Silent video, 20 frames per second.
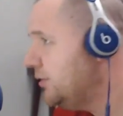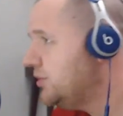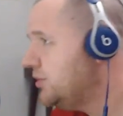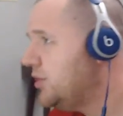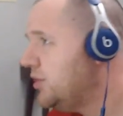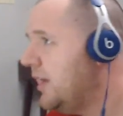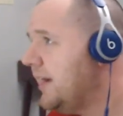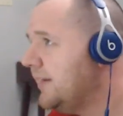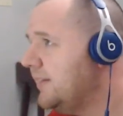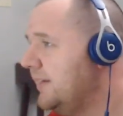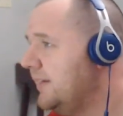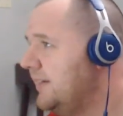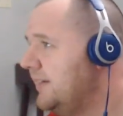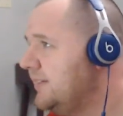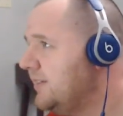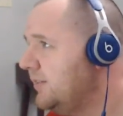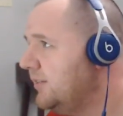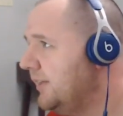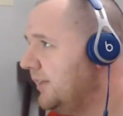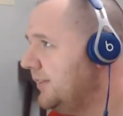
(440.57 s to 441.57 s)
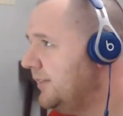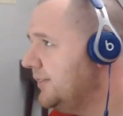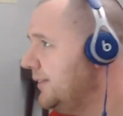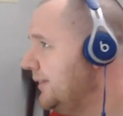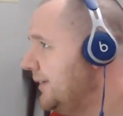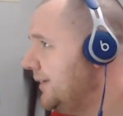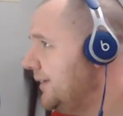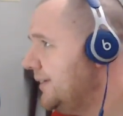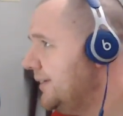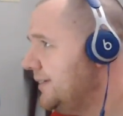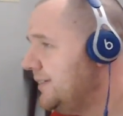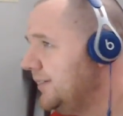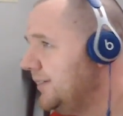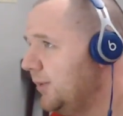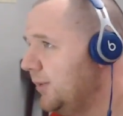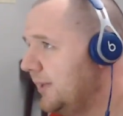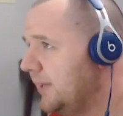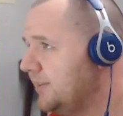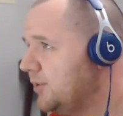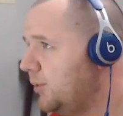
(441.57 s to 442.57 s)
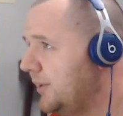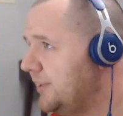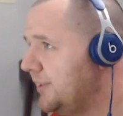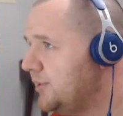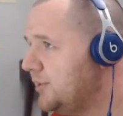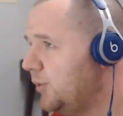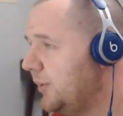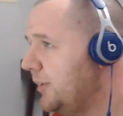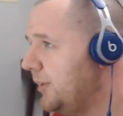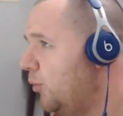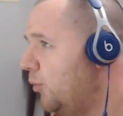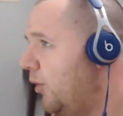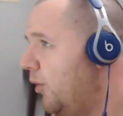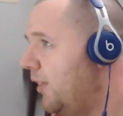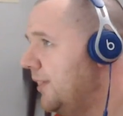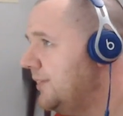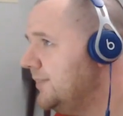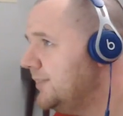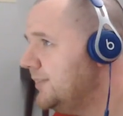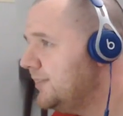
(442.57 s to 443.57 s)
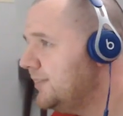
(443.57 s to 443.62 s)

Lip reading: track that he's only still 2021.